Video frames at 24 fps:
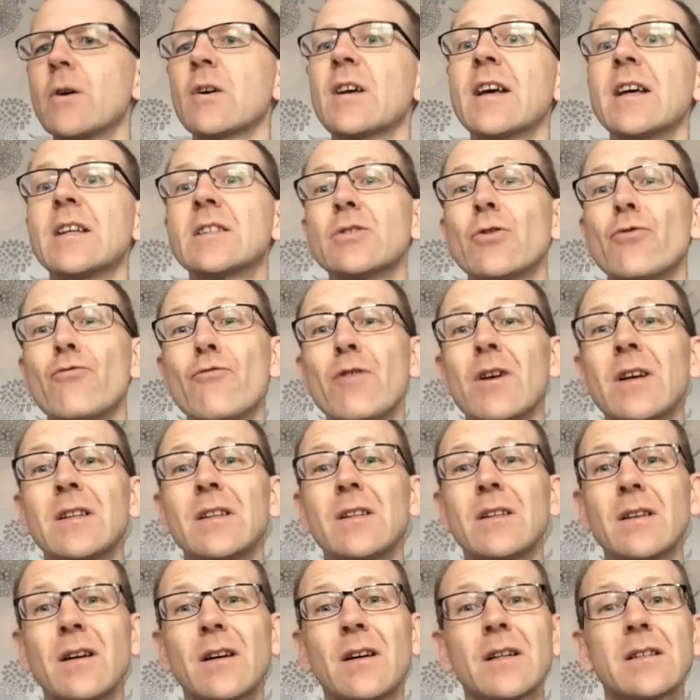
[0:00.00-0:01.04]
Okay, so a really
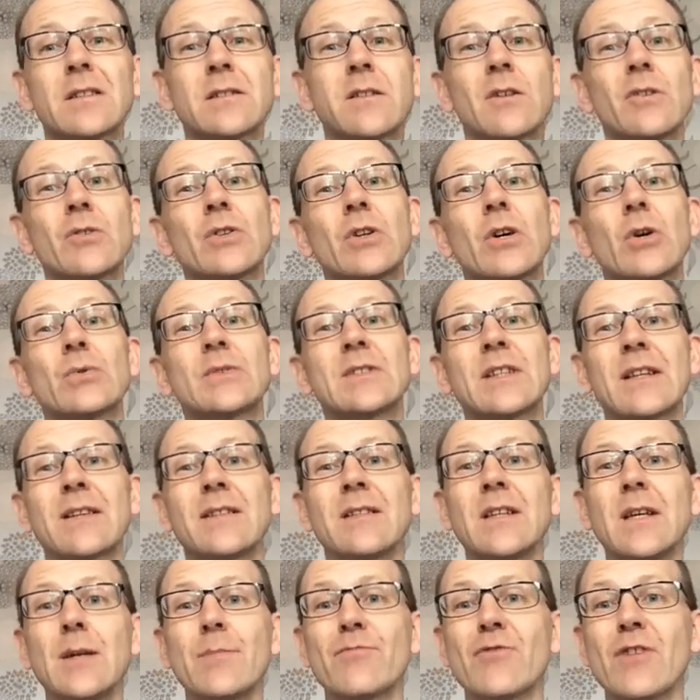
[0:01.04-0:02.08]
nice long note. Take a
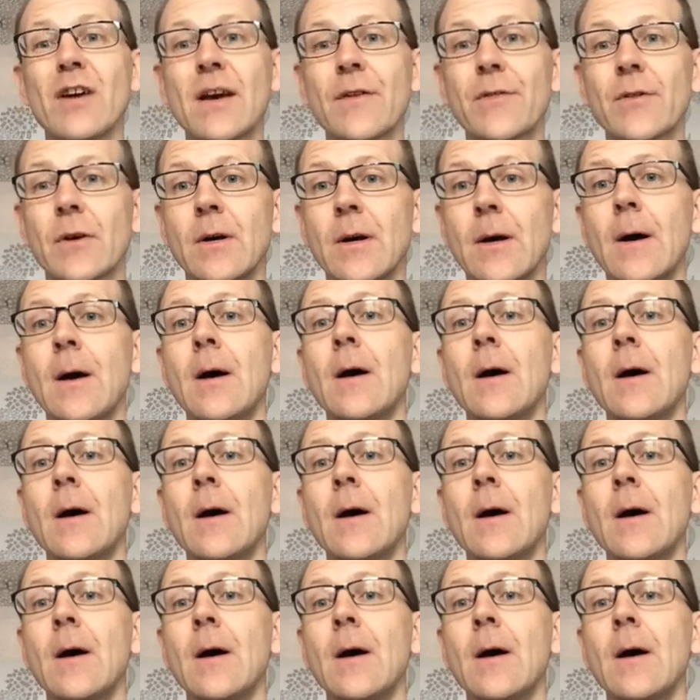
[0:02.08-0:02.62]
deep breath